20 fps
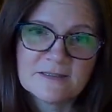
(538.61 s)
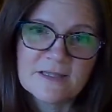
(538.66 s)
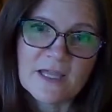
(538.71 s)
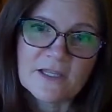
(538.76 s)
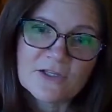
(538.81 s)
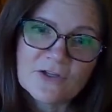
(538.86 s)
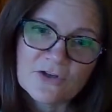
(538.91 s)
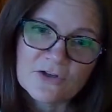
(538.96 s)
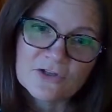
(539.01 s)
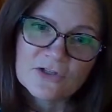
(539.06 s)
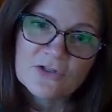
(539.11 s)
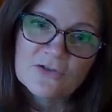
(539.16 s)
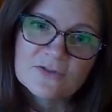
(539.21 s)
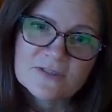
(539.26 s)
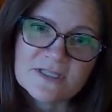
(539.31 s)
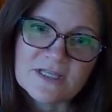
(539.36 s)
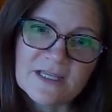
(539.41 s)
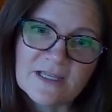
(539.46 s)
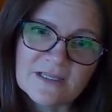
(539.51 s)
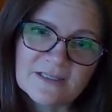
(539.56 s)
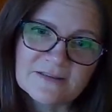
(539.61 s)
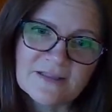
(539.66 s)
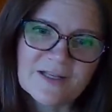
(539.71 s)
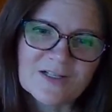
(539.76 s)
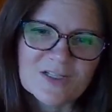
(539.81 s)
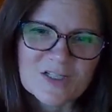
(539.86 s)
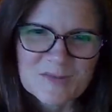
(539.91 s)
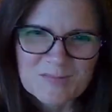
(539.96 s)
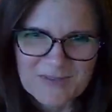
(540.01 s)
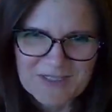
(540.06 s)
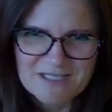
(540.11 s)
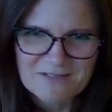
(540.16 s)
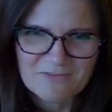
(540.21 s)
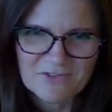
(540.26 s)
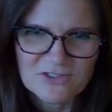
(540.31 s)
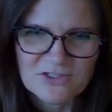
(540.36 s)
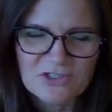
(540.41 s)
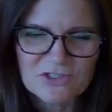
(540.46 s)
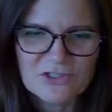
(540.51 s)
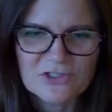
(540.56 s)
that you're using that are
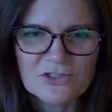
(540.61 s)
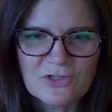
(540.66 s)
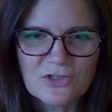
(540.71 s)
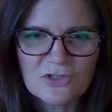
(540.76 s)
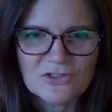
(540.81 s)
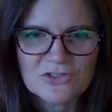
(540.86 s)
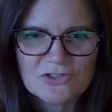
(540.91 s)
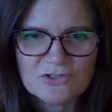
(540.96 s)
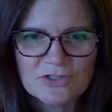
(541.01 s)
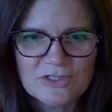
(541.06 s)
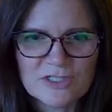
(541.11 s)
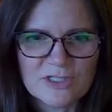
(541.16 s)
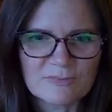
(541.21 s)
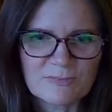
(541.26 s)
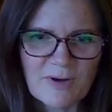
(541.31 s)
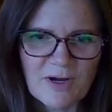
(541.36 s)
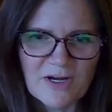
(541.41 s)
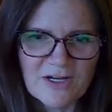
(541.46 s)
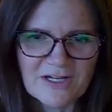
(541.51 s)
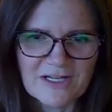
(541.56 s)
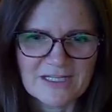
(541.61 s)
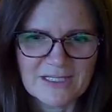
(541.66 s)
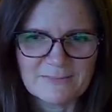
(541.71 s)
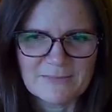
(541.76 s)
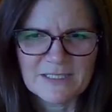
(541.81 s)
specific to culture and your market.